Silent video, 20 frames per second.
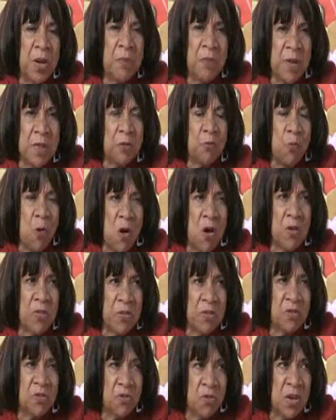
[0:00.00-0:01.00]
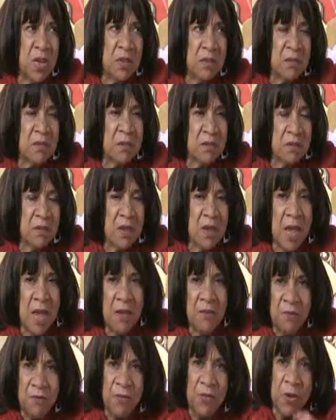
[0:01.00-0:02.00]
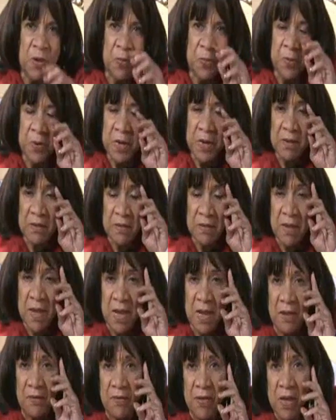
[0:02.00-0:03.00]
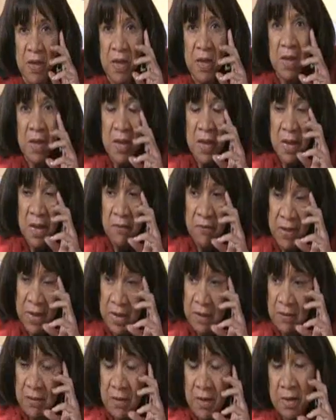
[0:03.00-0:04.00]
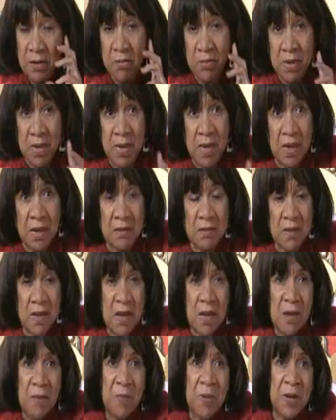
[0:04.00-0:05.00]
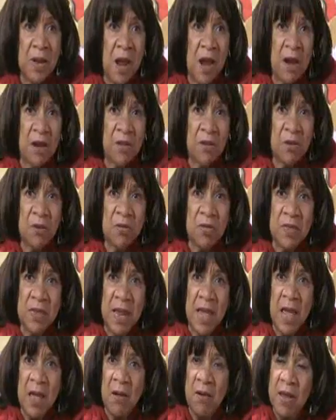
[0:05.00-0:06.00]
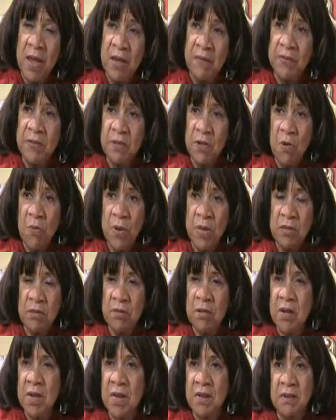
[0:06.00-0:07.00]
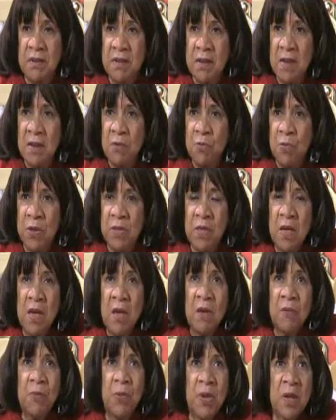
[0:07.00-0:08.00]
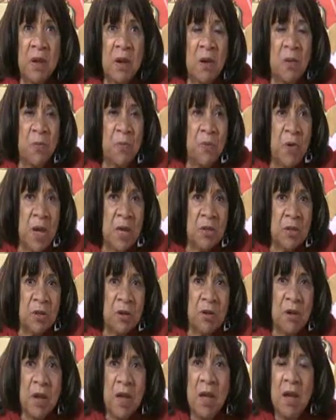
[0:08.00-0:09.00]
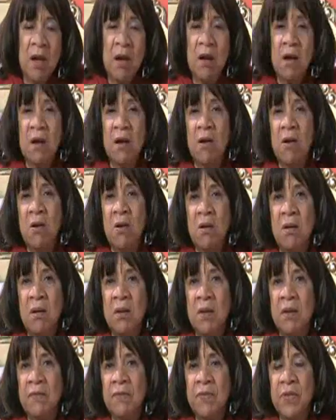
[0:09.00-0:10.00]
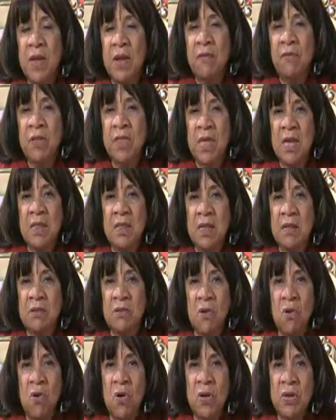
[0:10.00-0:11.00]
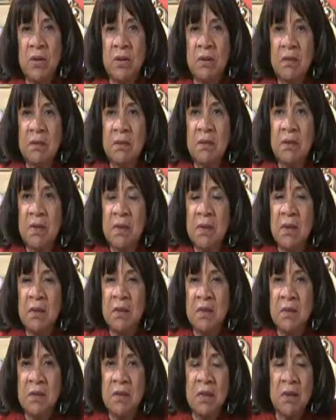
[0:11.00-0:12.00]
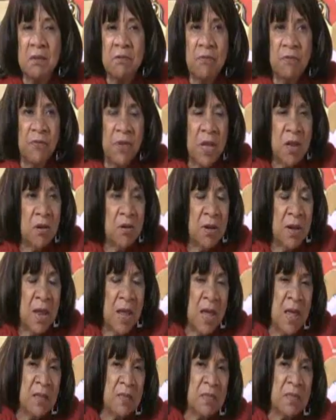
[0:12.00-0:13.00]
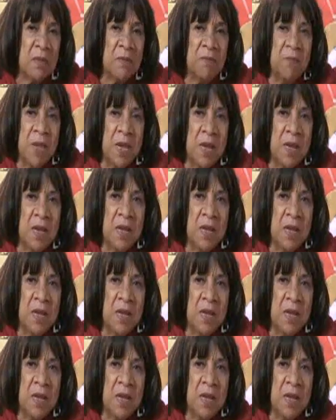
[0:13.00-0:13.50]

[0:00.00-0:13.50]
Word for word: pretty much walk the streets and feel pretty safe, mm-hmm. even as little kids. But our youth now have so much to contend with. So many. Peer pressure. Yes. All of everything that's on the, the media, internet, the